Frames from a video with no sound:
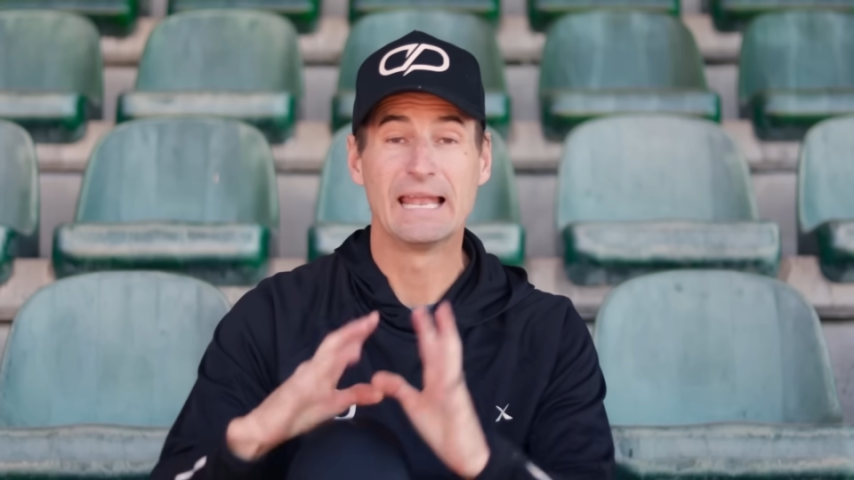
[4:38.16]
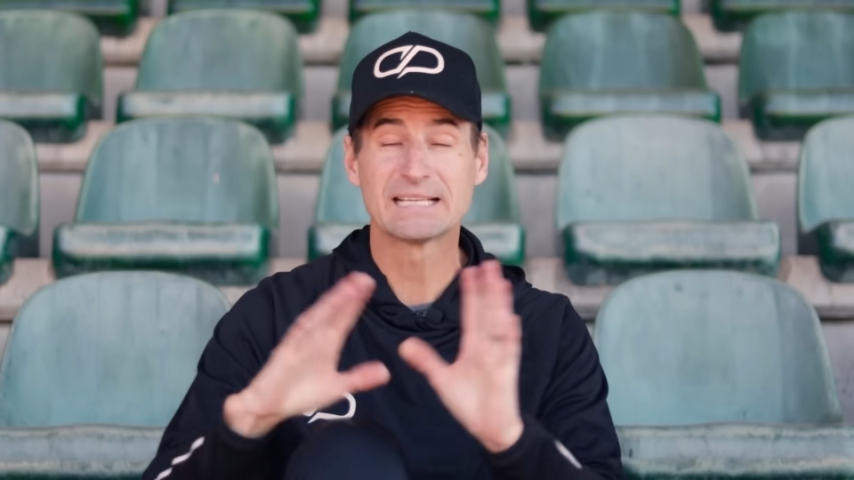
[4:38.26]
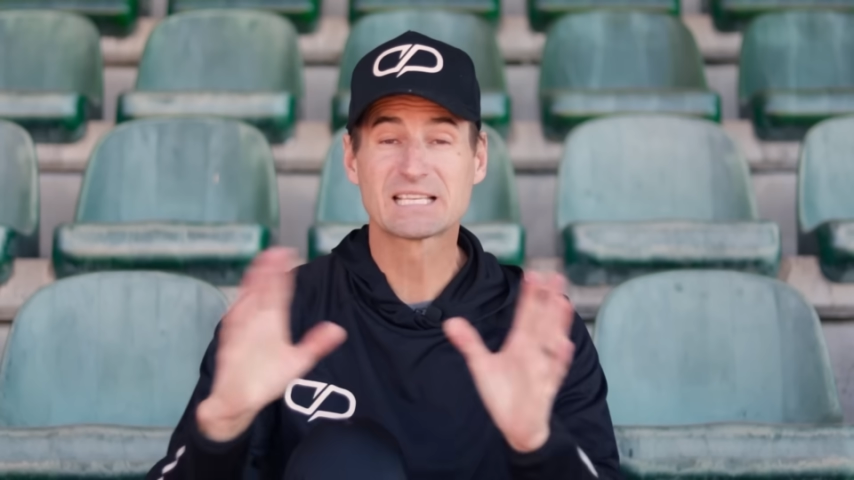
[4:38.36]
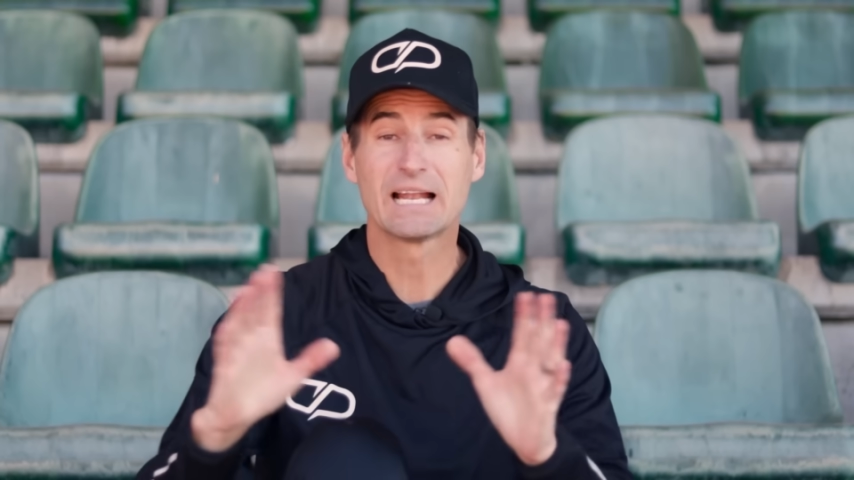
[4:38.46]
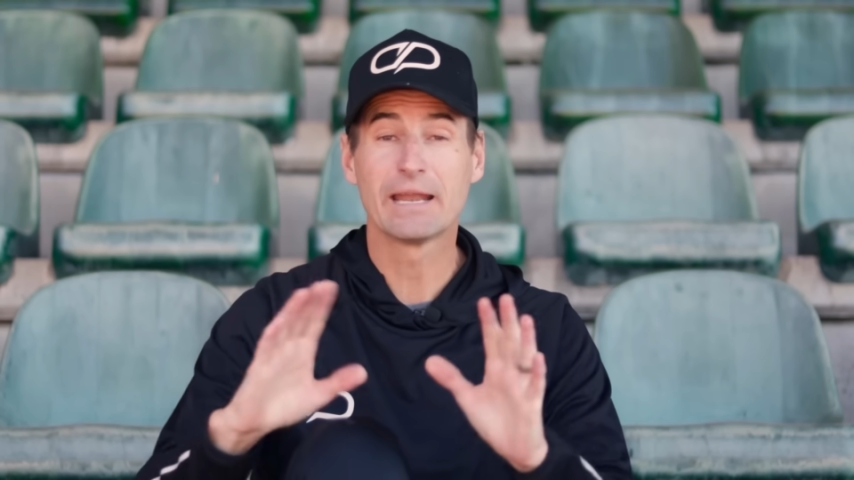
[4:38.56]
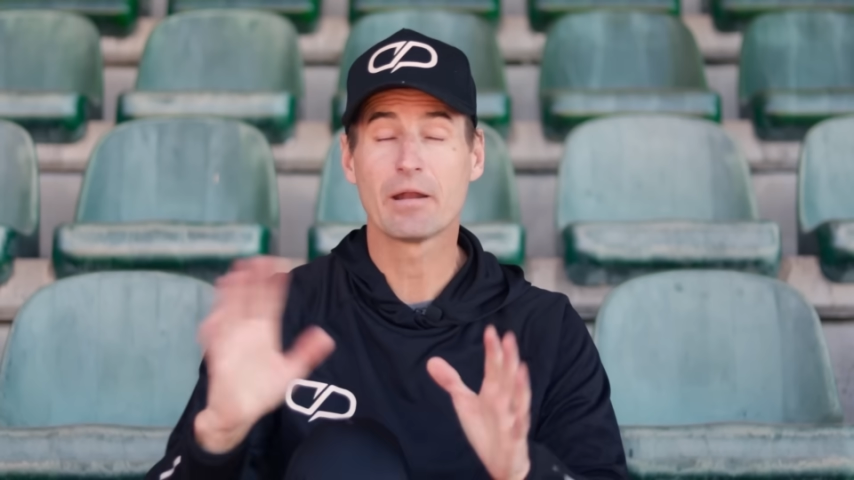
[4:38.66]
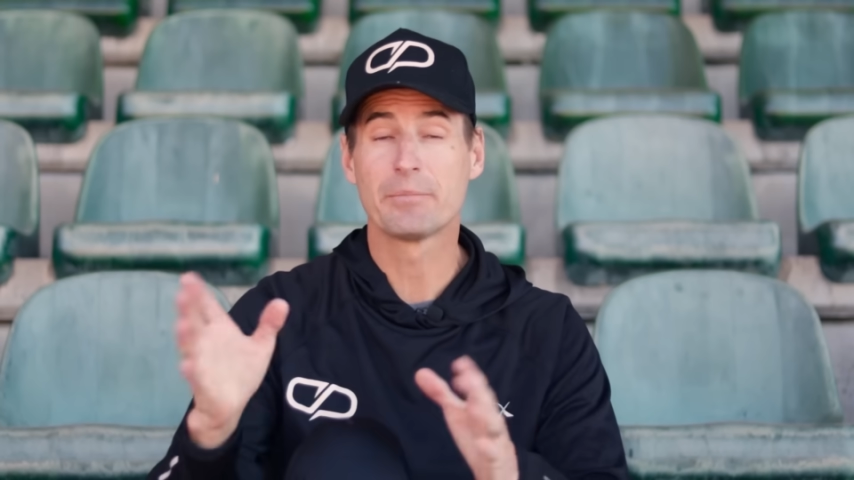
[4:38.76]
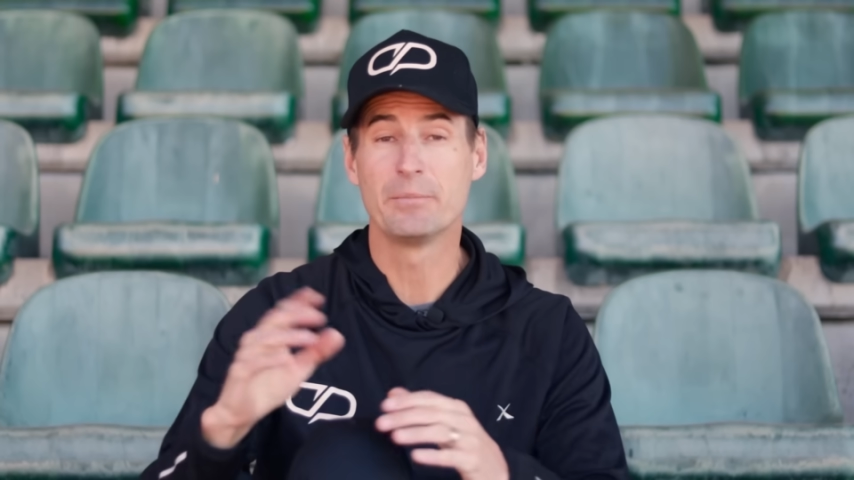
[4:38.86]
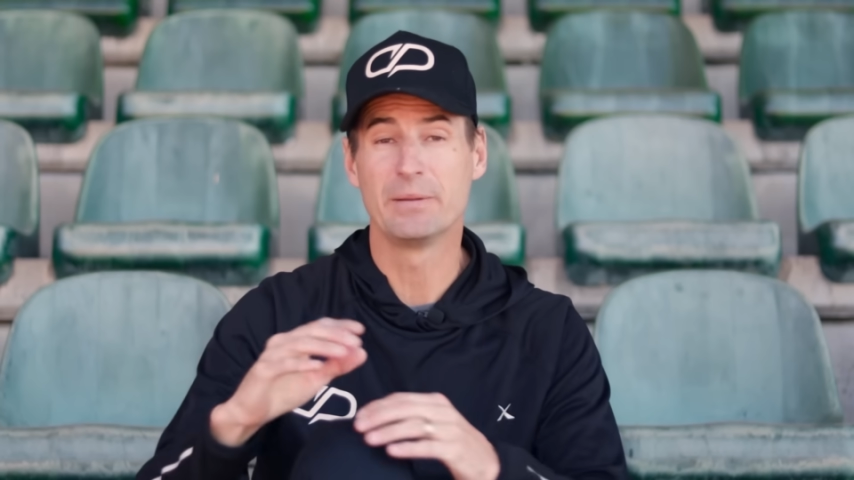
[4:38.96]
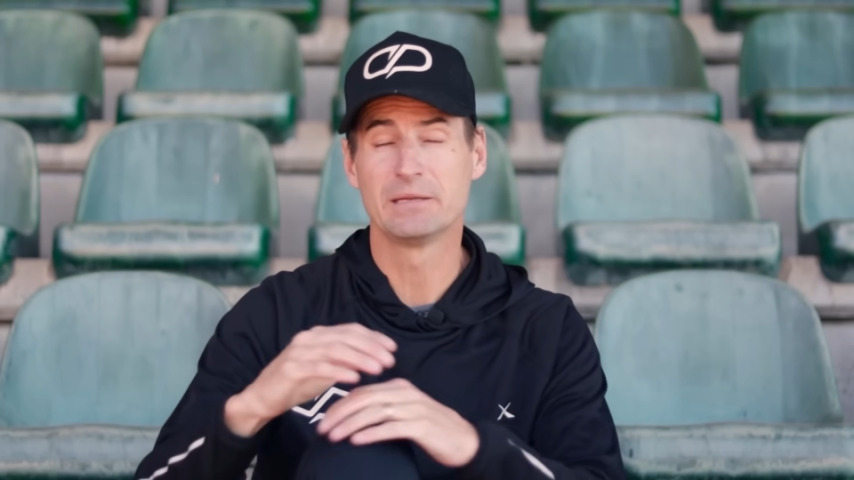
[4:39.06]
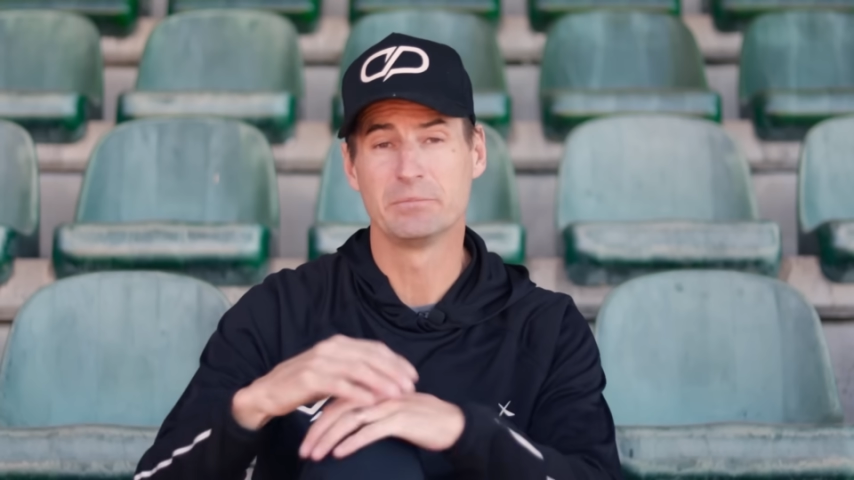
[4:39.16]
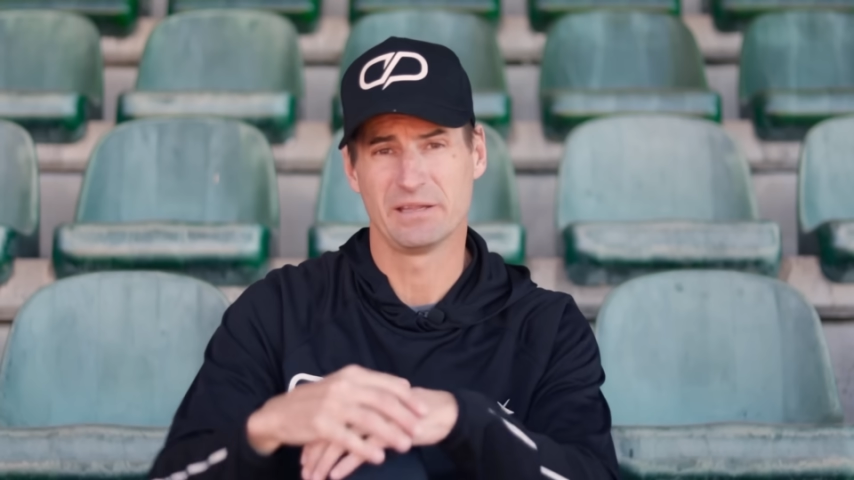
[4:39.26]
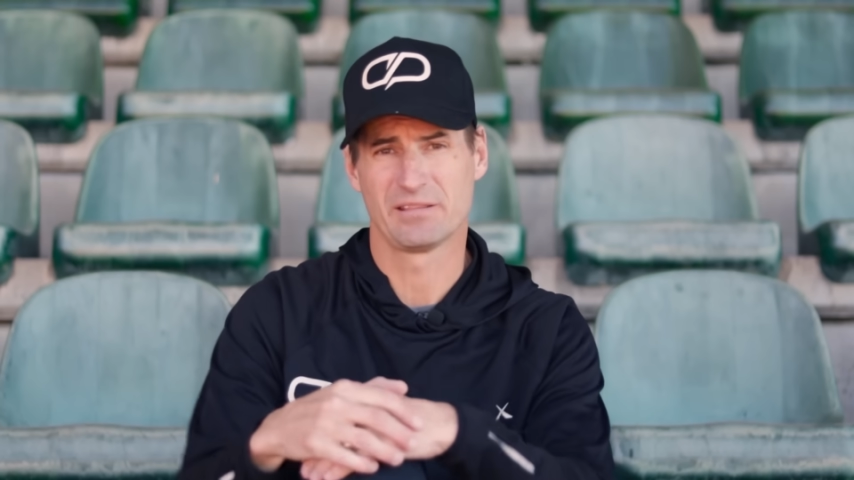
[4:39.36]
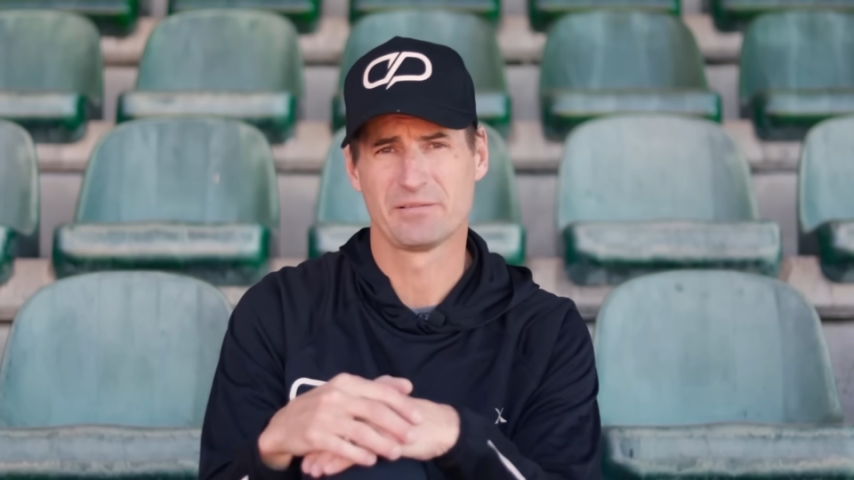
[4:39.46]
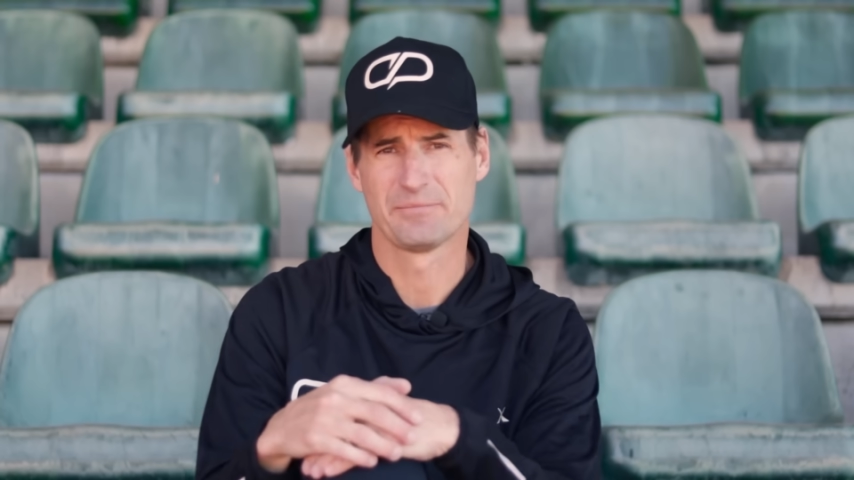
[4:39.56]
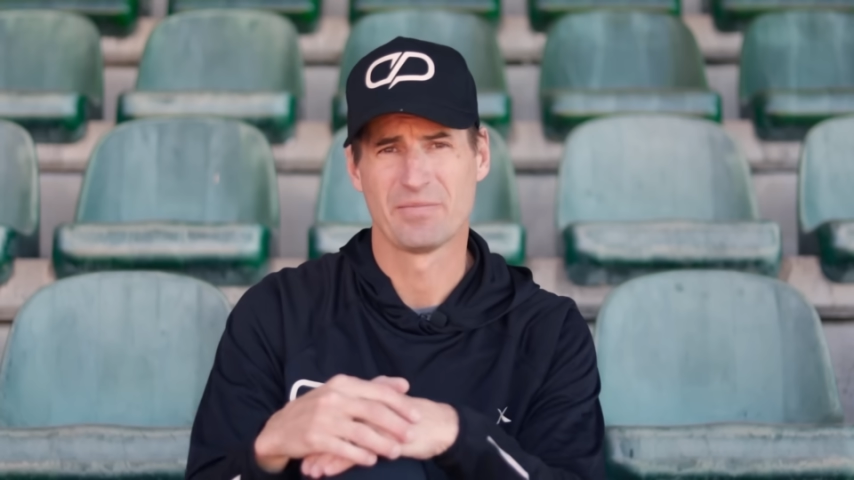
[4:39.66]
Let's clear up a big myth.